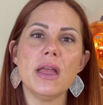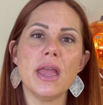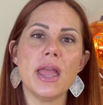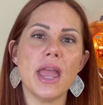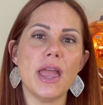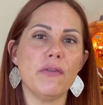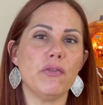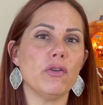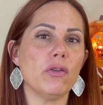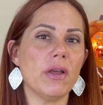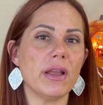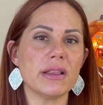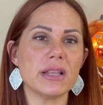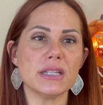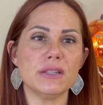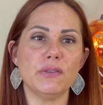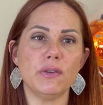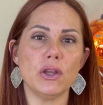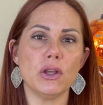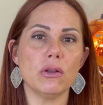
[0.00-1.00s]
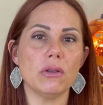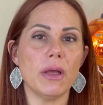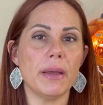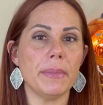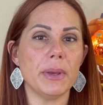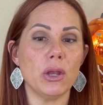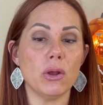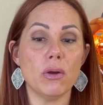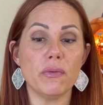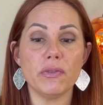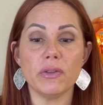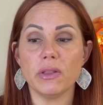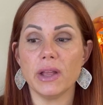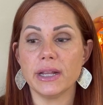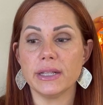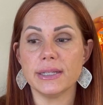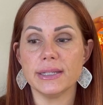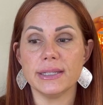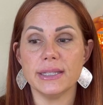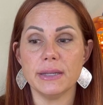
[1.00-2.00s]
If you like this video, let me know if you'd
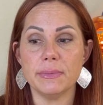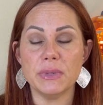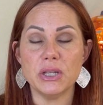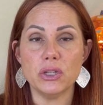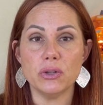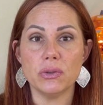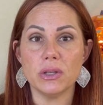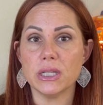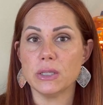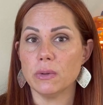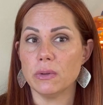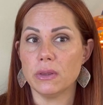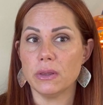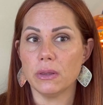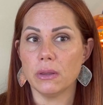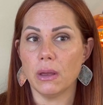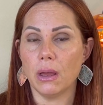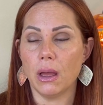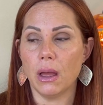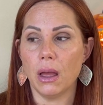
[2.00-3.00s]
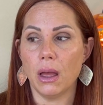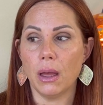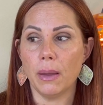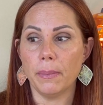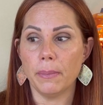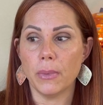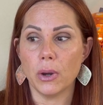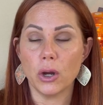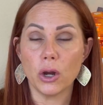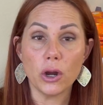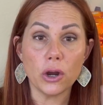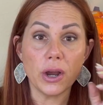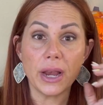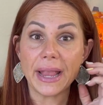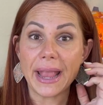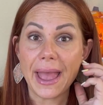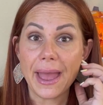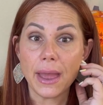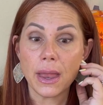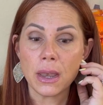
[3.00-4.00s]
like to see me do this with um, her
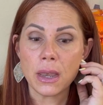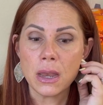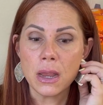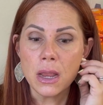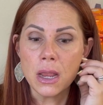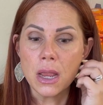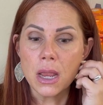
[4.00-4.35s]
again.